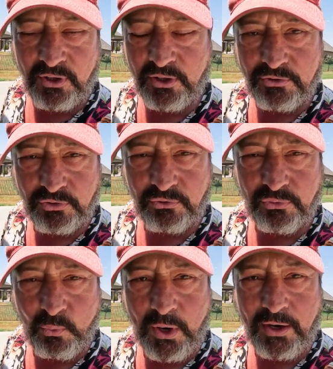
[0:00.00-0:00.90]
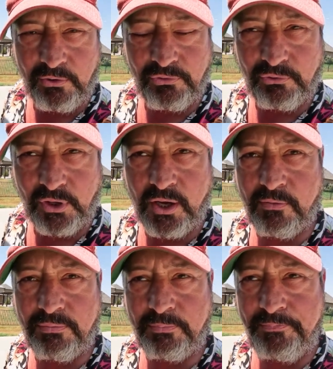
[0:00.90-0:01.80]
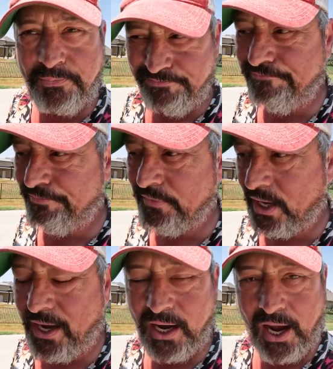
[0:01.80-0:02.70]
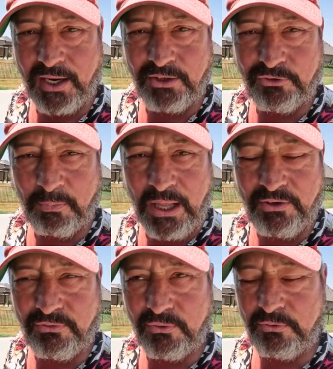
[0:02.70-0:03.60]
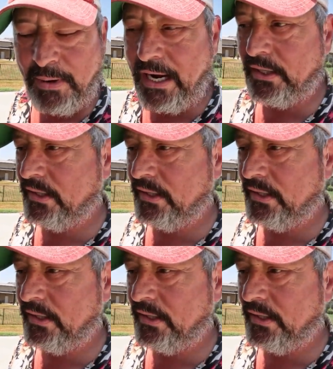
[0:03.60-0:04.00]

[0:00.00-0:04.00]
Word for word: here and chews some wires and stuff, I, I can splice those back